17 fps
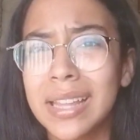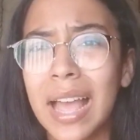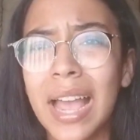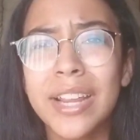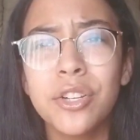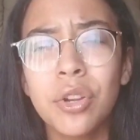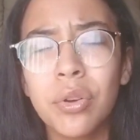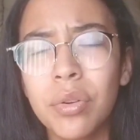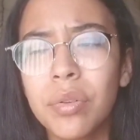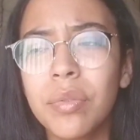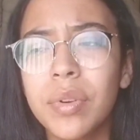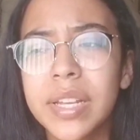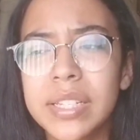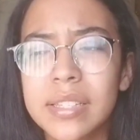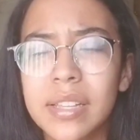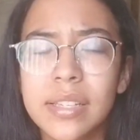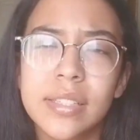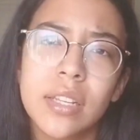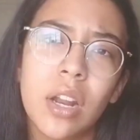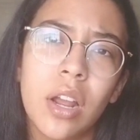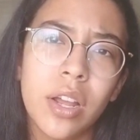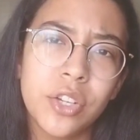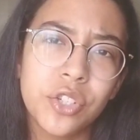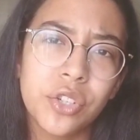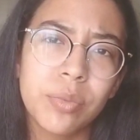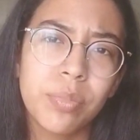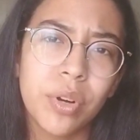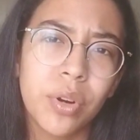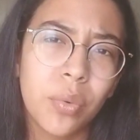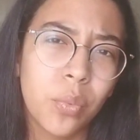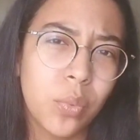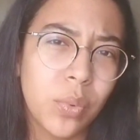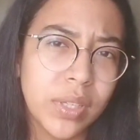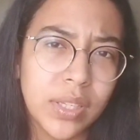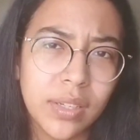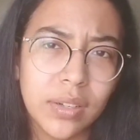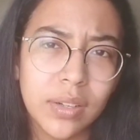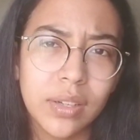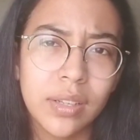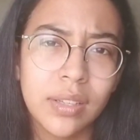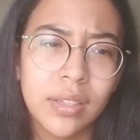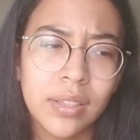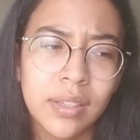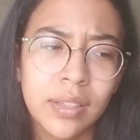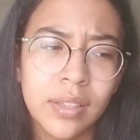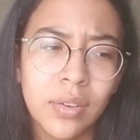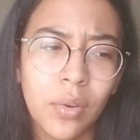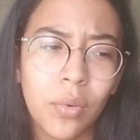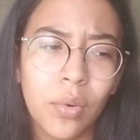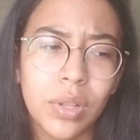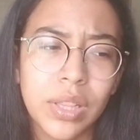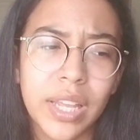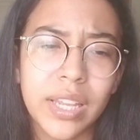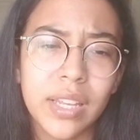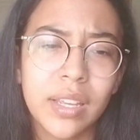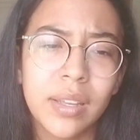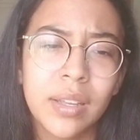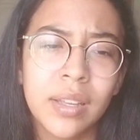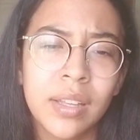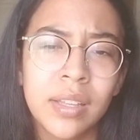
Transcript: I know it's less than 100 per week, or like,